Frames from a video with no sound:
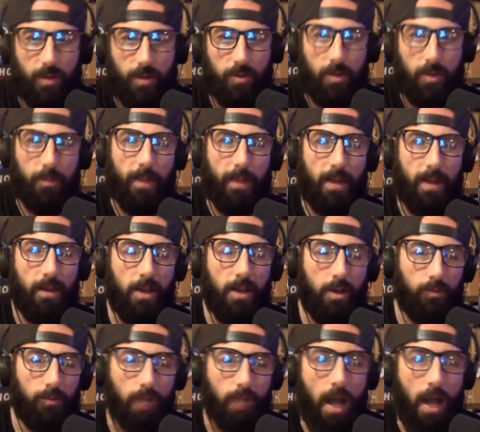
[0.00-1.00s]
You talk about
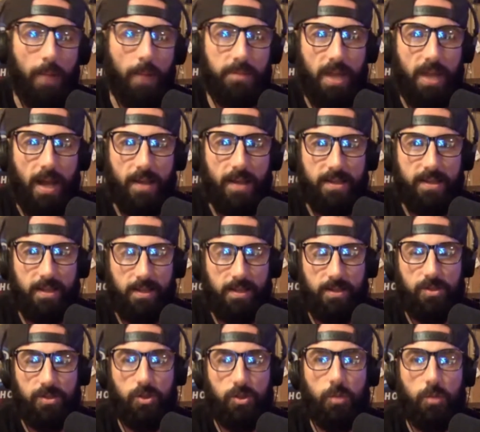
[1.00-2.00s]
Ram Dass and
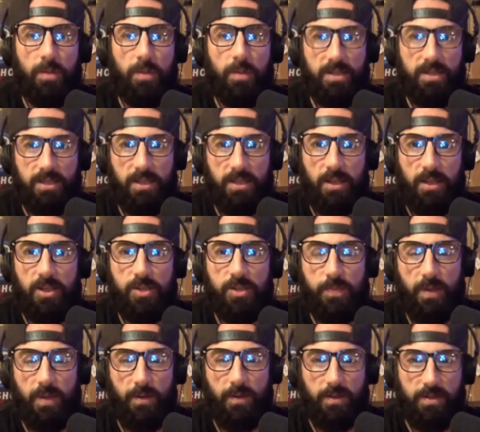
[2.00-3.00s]
his humanistic
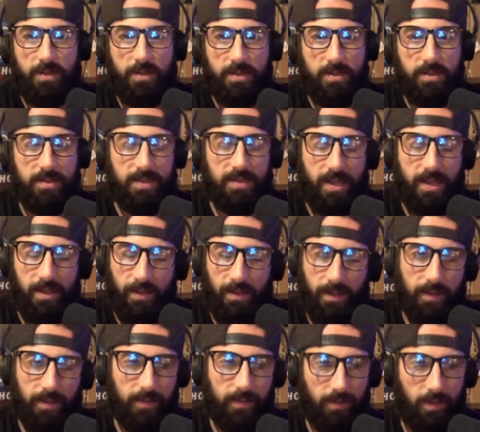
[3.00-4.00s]
experiences and saying,
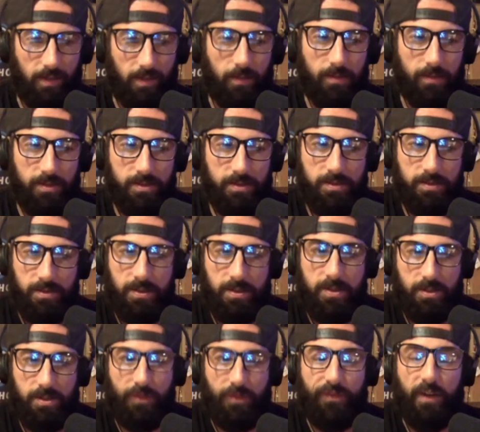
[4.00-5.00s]
like, he's
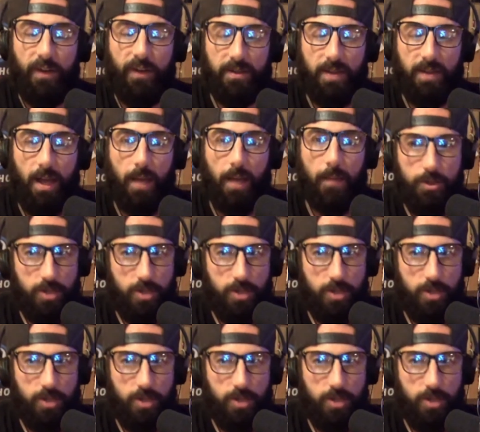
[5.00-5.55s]
still fucked up.